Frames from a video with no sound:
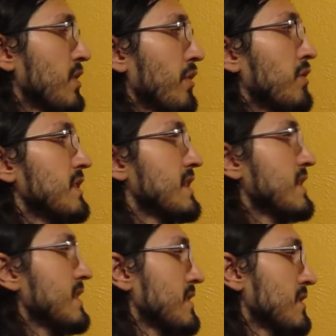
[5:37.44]
total
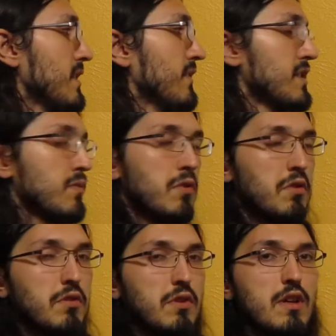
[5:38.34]
distance of the
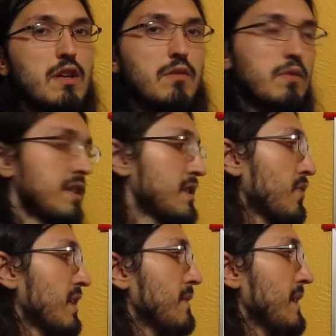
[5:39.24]
squirrel was
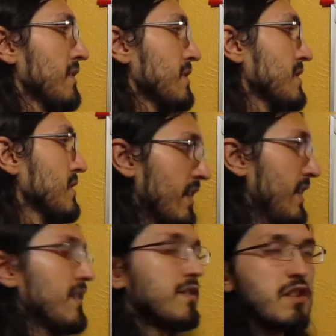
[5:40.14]
20 meters. The
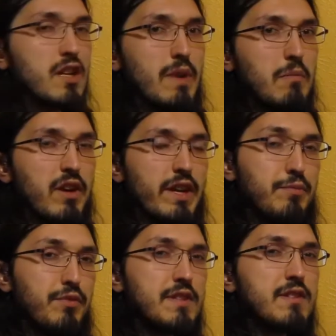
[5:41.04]
other term I brought
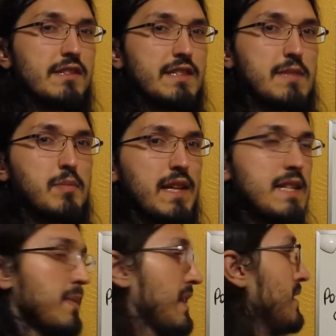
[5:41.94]
up was called displacement.